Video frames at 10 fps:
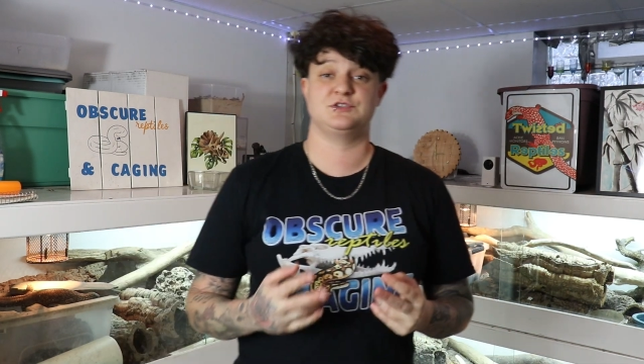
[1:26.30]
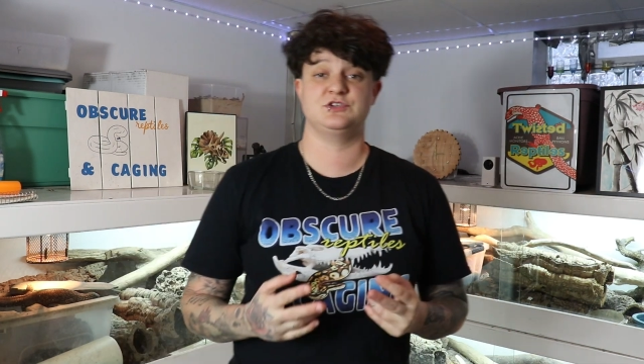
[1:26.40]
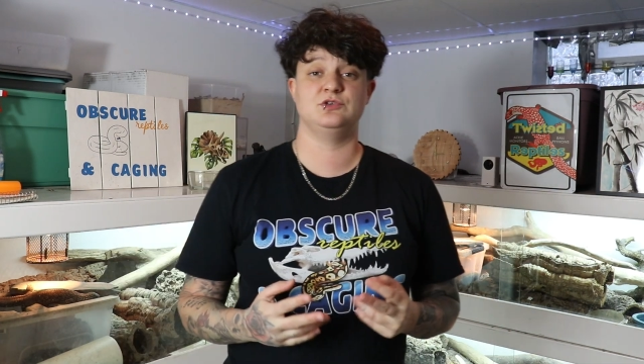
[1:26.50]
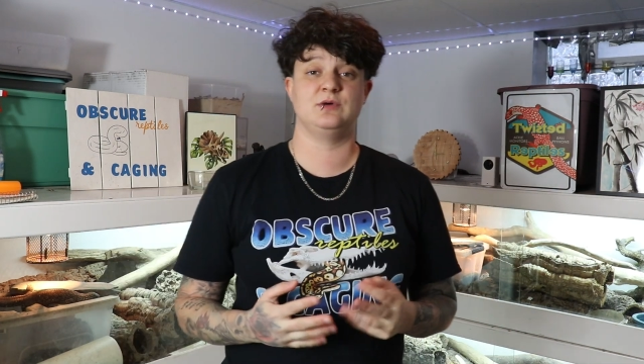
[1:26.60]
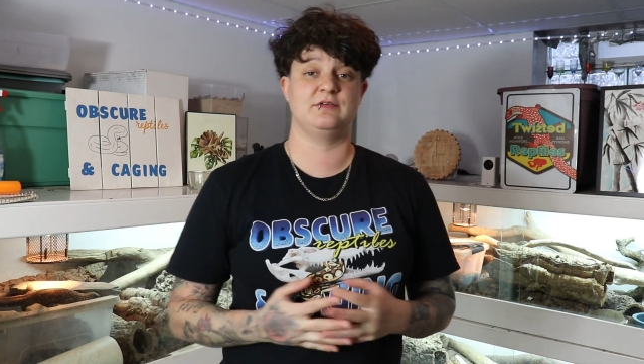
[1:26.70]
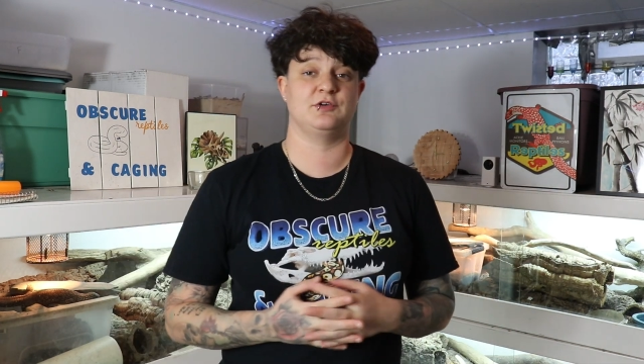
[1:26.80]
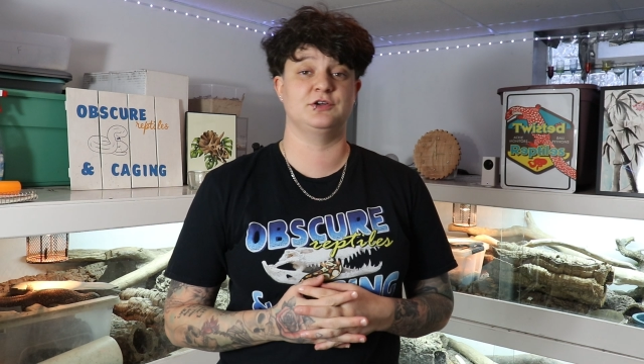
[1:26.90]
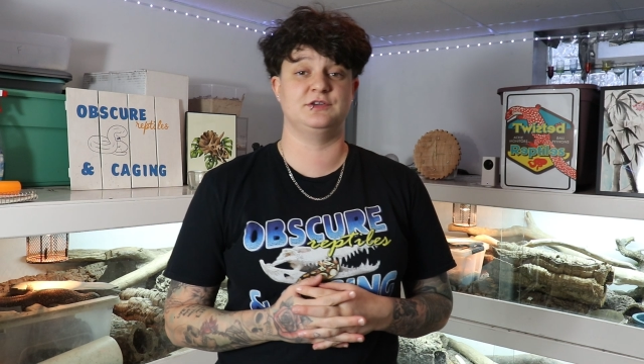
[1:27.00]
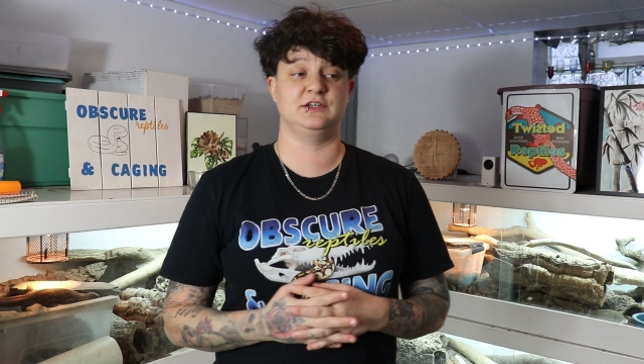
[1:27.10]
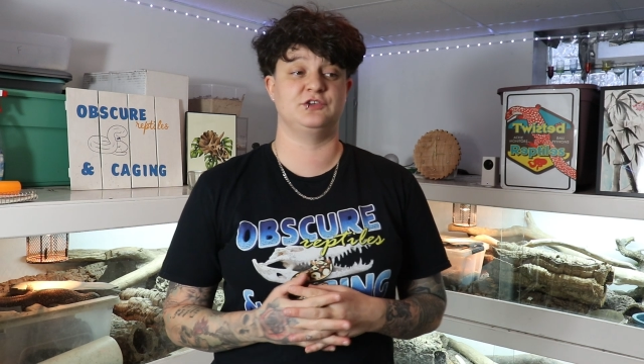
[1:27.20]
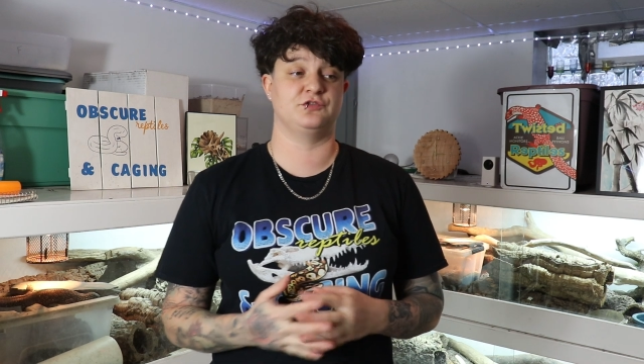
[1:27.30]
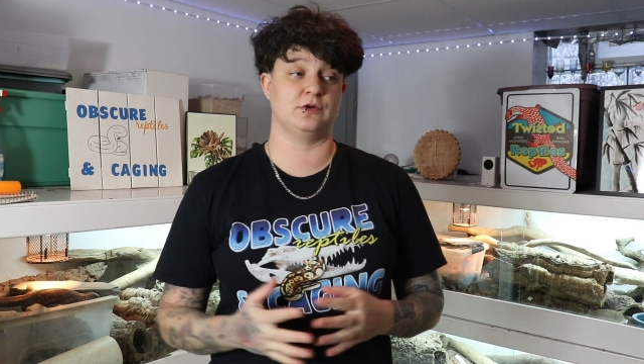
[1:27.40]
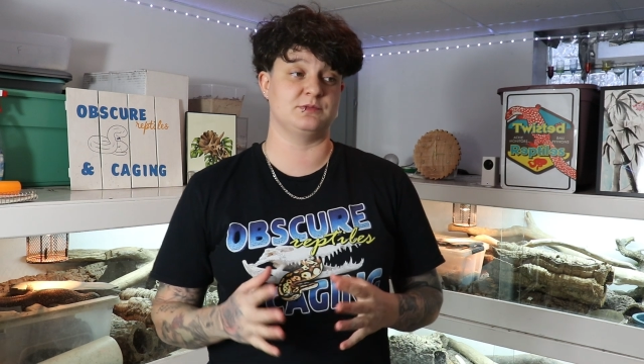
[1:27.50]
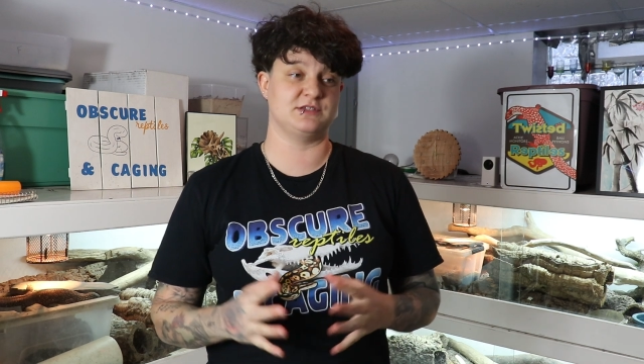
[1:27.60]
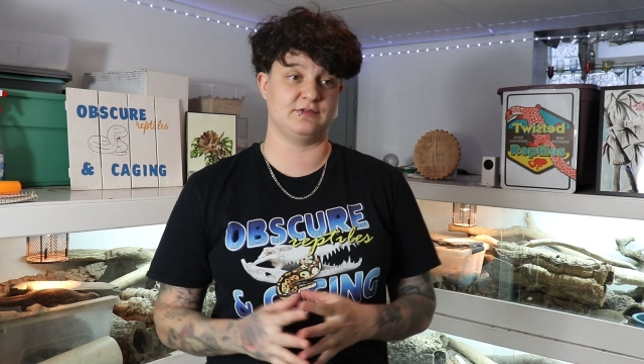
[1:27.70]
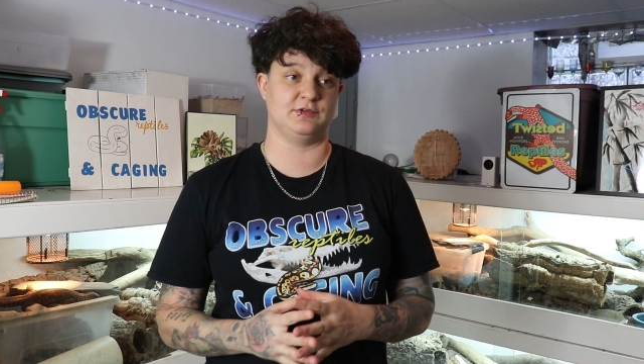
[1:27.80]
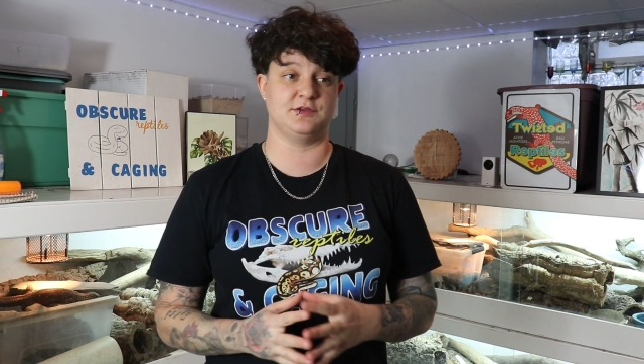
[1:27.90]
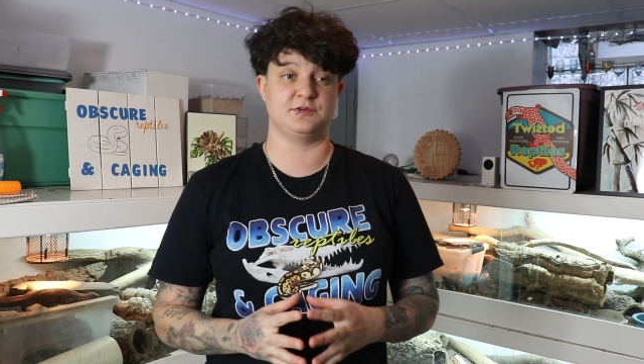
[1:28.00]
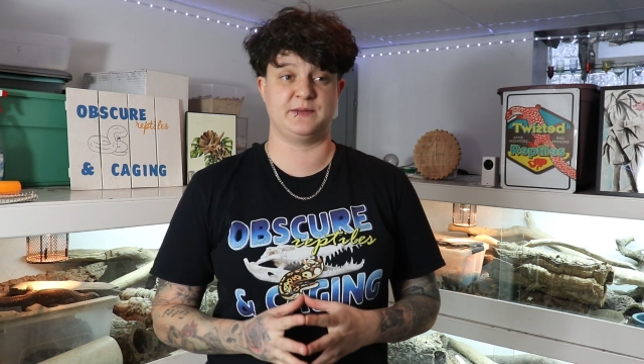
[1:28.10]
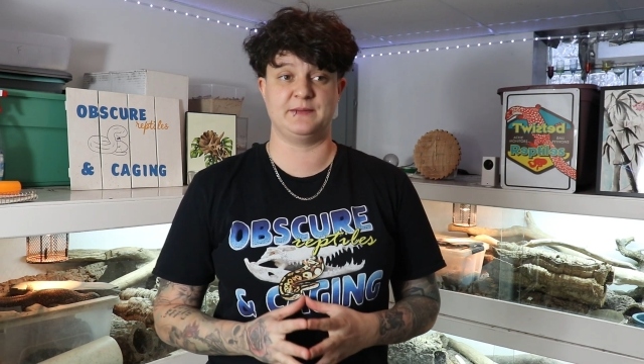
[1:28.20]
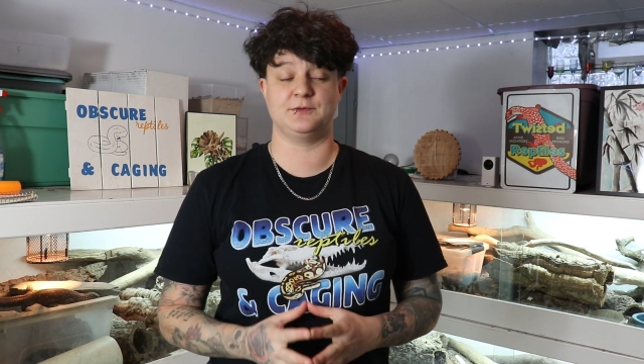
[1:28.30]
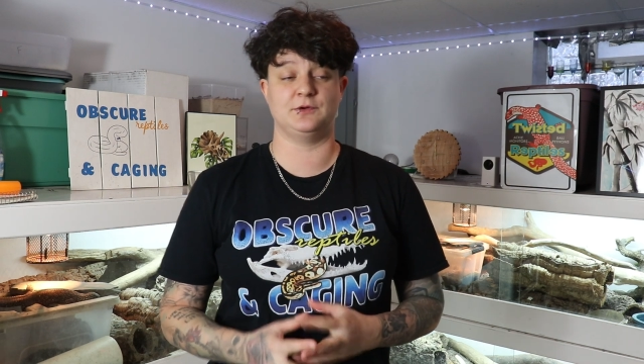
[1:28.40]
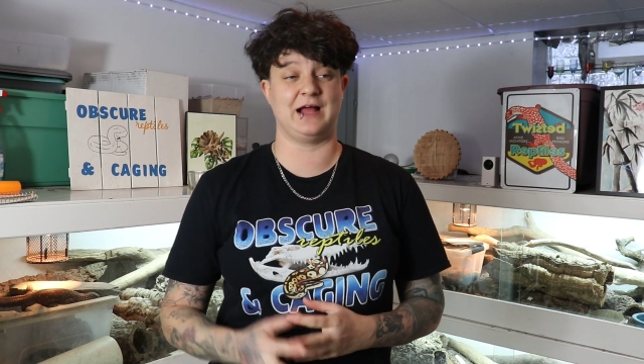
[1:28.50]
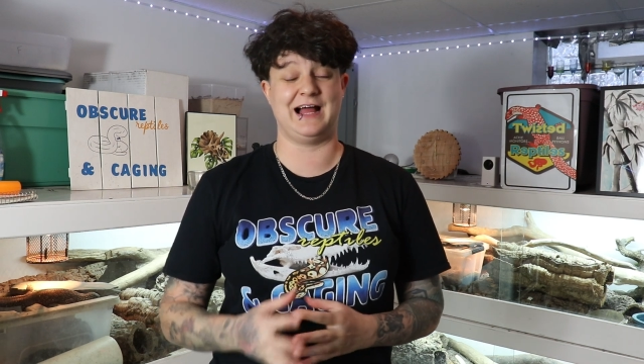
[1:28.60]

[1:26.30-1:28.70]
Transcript: 2, I've heard this from several other people.